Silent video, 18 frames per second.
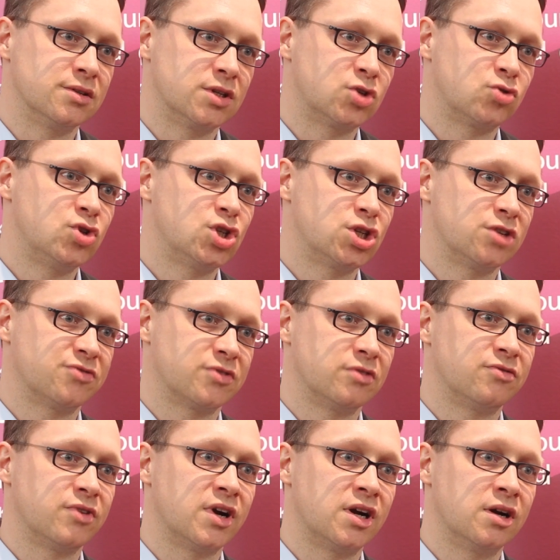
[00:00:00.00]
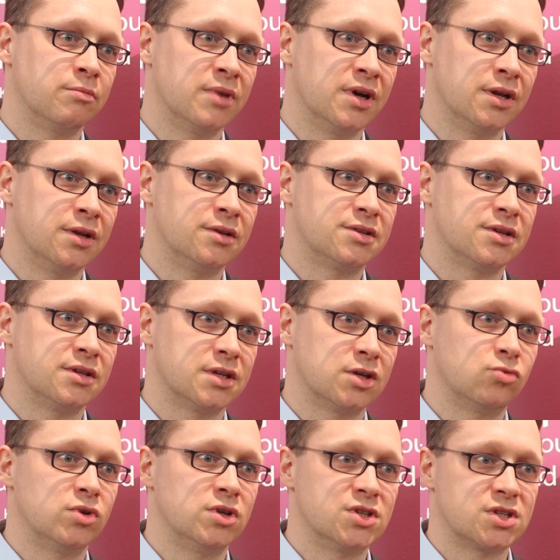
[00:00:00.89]
in a three-shift environment and
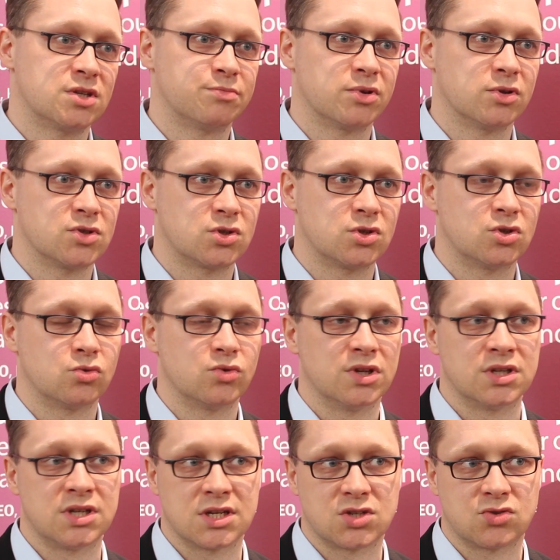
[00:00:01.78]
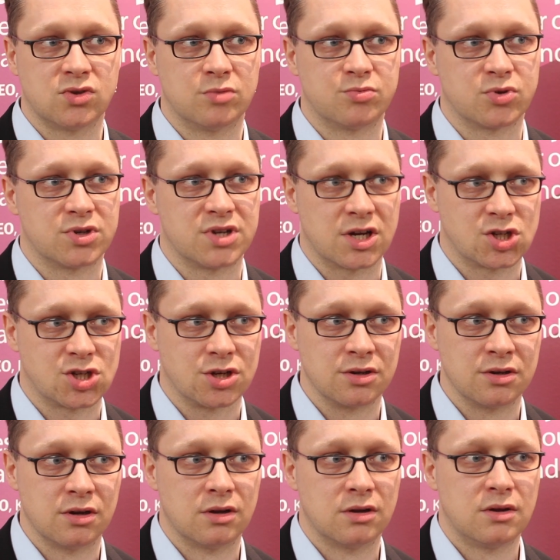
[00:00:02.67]
are really supposed to do industrial
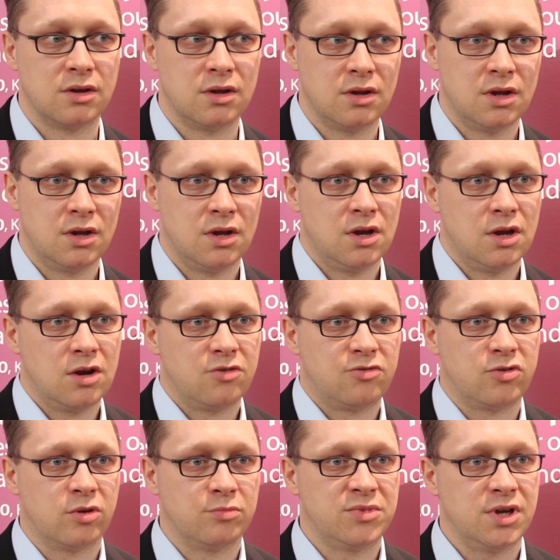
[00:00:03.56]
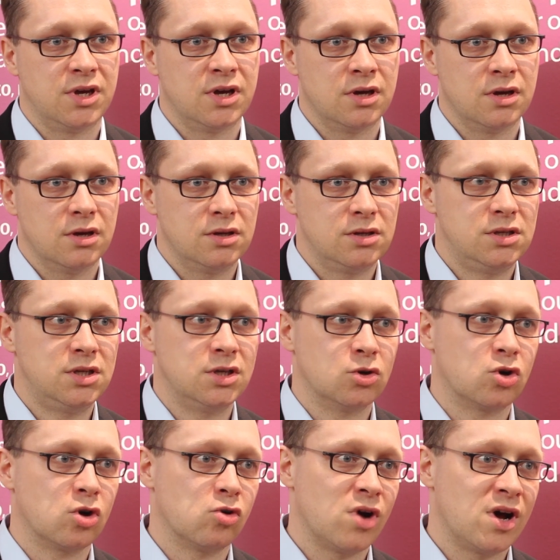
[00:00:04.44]
production. From there,
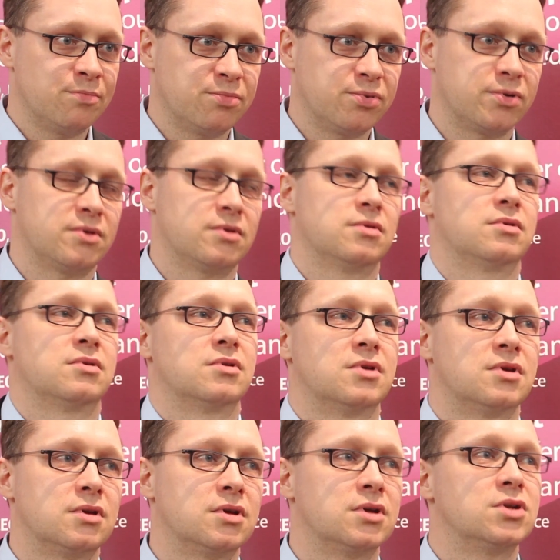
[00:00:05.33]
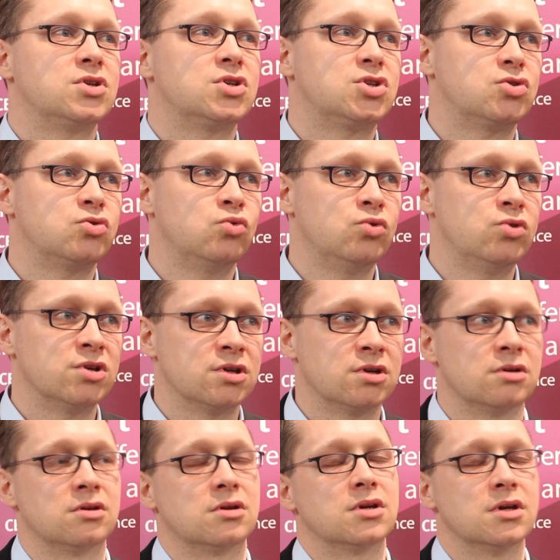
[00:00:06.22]
you go up to
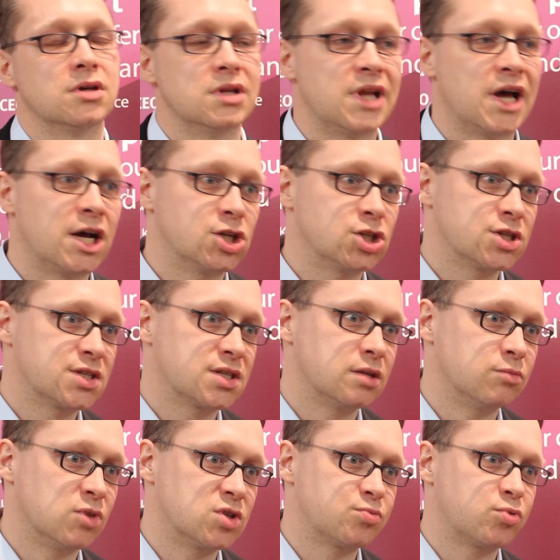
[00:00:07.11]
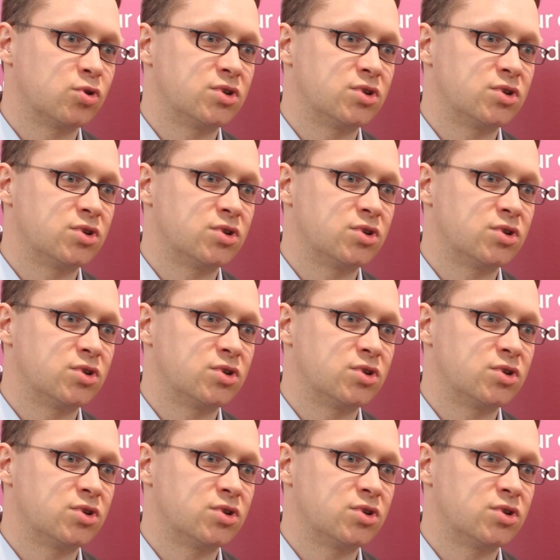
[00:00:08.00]
the largest and most